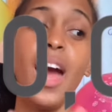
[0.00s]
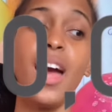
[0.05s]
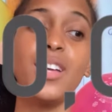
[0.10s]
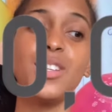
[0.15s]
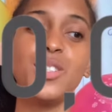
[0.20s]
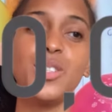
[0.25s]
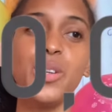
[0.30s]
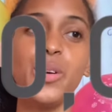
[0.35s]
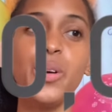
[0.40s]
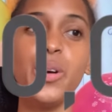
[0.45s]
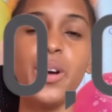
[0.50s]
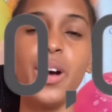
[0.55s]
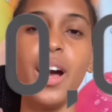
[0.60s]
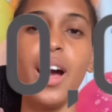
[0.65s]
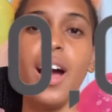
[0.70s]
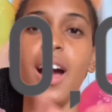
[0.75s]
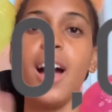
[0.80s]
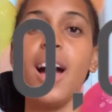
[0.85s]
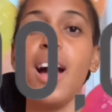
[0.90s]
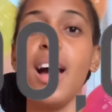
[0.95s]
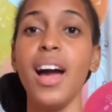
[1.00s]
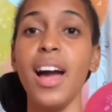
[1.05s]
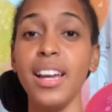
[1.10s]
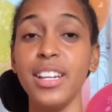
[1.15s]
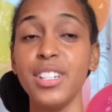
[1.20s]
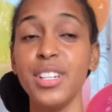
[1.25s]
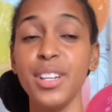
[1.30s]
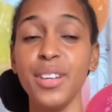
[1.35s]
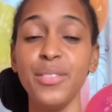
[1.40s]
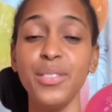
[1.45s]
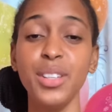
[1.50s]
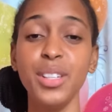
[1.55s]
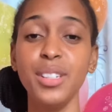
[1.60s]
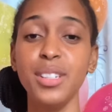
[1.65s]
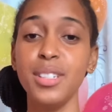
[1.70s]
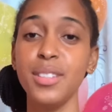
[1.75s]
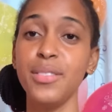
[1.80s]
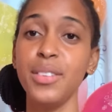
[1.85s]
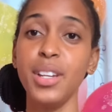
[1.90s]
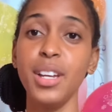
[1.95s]
so I should have done
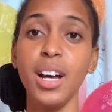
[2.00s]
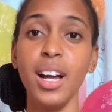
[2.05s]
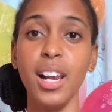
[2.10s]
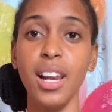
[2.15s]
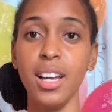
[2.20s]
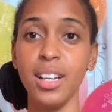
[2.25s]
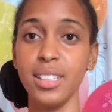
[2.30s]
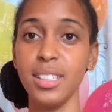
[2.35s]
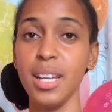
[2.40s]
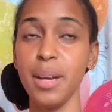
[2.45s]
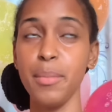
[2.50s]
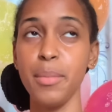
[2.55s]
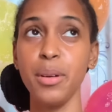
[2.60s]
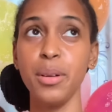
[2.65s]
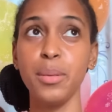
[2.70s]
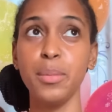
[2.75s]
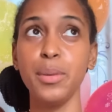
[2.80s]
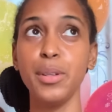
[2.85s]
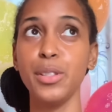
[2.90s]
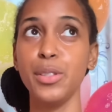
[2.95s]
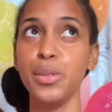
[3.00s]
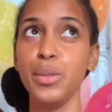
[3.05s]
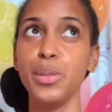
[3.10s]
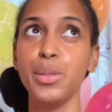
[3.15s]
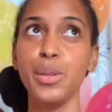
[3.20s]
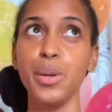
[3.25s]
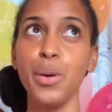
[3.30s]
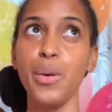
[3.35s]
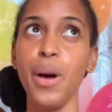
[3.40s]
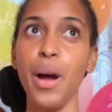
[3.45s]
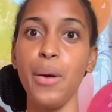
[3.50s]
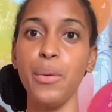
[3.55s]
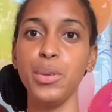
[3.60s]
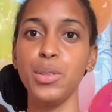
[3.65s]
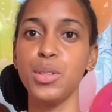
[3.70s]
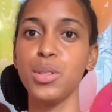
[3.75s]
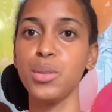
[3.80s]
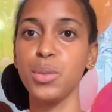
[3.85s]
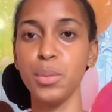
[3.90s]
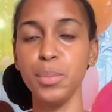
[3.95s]
this video a long time ago but due to how I was
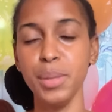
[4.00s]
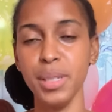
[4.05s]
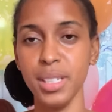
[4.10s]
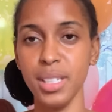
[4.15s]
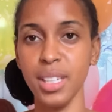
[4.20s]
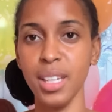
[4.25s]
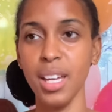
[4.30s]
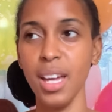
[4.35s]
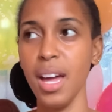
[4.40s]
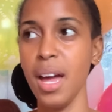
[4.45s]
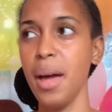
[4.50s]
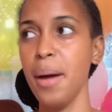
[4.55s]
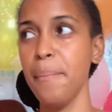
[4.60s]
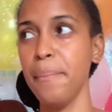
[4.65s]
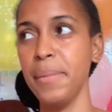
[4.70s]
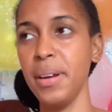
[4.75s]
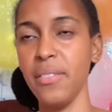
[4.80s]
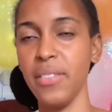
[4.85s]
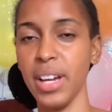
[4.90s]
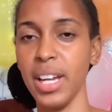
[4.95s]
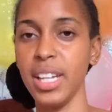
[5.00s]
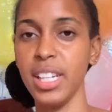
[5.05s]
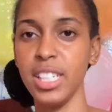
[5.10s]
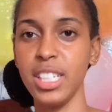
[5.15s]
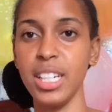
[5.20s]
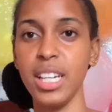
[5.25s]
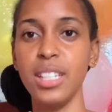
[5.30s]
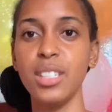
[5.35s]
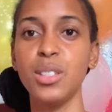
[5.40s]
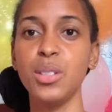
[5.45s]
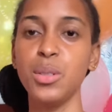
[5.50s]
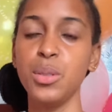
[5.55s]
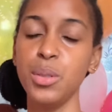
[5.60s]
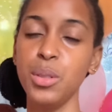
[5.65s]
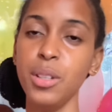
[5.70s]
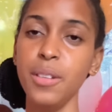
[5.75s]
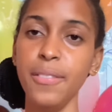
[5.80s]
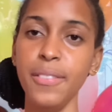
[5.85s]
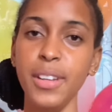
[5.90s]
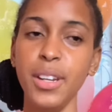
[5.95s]
so busy I never get the chance to do
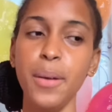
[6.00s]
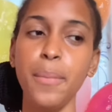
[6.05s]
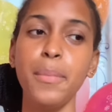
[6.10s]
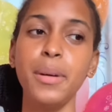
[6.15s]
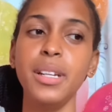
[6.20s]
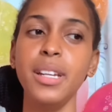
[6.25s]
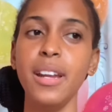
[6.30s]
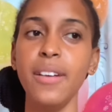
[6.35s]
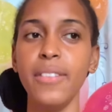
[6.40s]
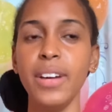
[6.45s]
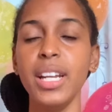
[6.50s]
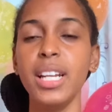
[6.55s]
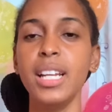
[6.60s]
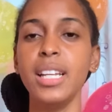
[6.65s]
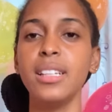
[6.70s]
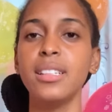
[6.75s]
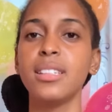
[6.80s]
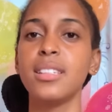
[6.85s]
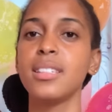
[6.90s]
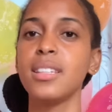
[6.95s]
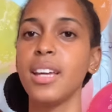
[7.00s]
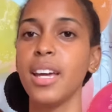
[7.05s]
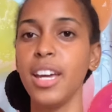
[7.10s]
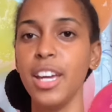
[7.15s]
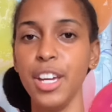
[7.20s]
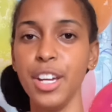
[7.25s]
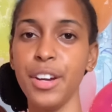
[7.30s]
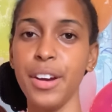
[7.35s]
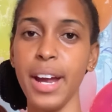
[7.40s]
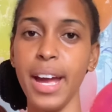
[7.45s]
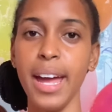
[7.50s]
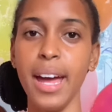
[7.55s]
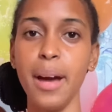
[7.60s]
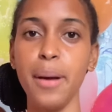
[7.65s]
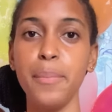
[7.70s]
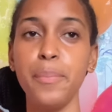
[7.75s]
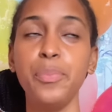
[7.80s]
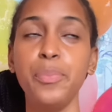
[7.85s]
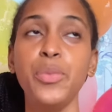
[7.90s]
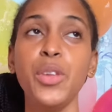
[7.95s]
the video but nevertheless here I
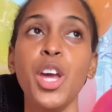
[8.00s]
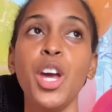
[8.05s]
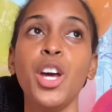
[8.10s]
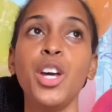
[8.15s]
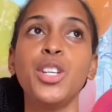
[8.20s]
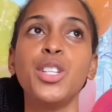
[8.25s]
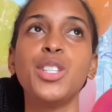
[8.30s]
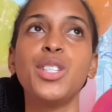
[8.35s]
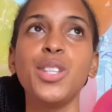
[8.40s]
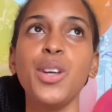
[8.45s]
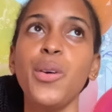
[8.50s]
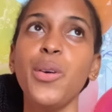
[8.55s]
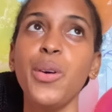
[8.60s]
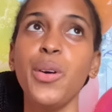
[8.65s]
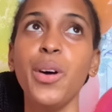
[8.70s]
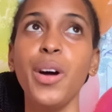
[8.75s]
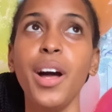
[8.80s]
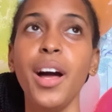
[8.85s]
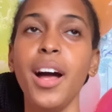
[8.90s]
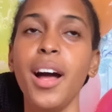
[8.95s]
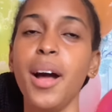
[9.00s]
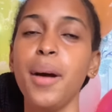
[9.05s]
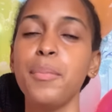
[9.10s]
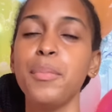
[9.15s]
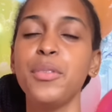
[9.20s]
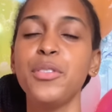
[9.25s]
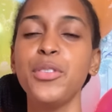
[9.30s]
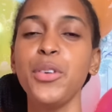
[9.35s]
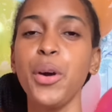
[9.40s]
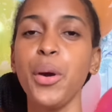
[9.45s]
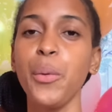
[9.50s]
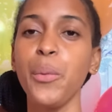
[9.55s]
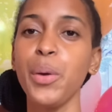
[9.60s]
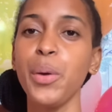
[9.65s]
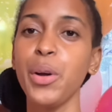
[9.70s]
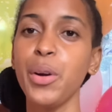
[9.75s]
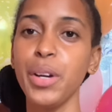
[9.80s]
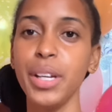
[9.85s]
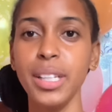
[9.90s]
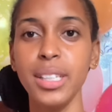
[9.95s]
am so before we
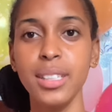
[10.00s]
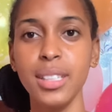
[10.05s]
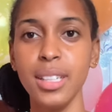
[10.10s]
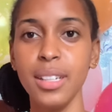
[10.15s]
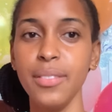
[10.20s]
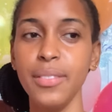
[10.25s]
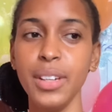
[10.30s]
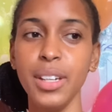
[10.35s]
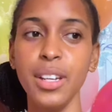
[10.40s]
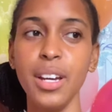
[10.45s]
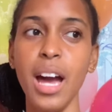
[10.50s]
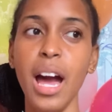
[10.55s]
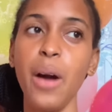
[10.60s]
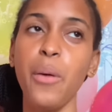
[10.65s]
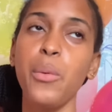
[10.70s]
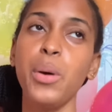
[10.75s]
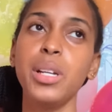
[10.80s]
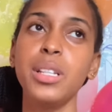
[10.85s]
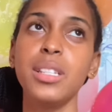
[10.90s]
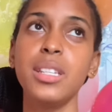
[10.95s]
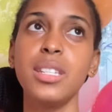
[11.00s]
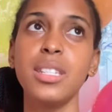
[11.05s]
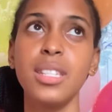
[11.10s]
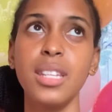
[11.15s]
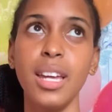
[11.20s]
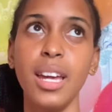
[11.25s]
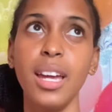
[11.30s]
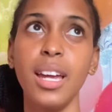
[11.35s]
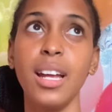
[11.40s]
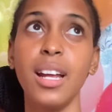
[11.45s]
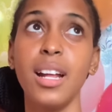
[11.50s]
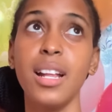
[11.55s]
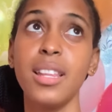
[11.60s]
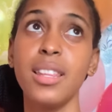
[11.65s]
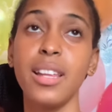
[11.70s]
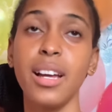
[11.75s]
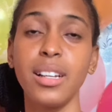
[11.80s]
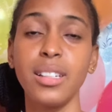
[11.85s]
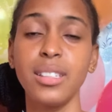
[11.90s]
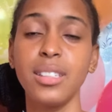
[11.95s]
go into the video I want to say
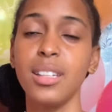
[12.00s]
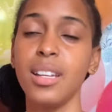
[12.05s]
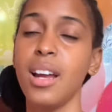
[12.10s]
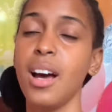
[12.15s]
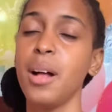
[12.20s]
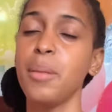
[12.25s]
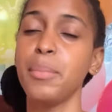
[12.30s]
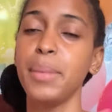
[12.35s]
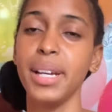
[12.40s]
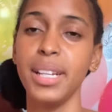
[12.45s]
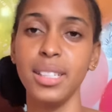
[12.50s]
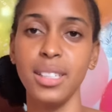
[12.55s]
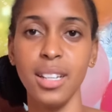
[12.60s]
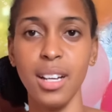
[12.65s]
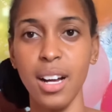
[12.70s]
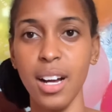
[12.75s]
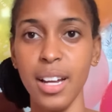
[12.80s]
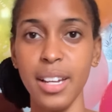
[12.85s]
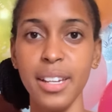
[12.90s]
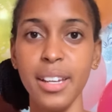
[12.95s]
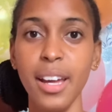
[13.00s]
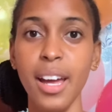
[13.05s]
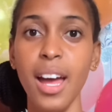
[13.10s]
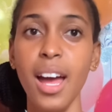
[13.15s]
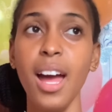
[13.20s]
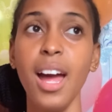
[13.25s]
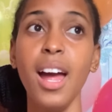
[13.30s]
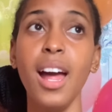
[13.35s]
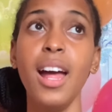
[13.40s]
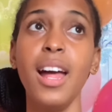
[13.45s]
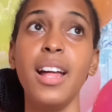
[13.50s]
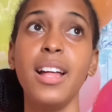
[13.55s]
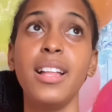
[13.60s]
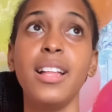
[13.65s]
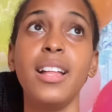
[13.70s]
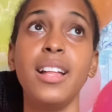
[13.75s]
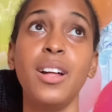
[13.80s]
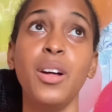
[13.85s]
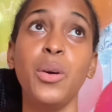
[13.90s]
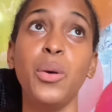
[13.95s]
thanks to Almighty God
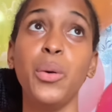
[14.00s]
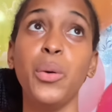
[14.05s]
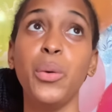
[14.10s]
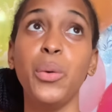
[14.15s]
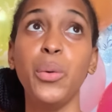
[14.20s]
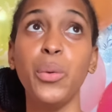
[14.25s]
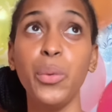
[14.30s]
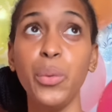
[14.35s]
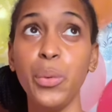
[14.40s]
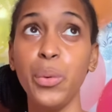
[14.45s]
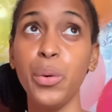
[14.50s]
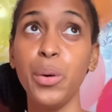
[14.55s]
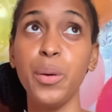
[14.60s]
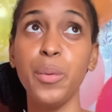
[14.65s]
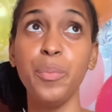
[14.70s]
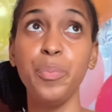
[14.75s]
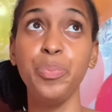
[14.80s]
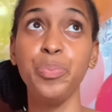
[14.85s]
who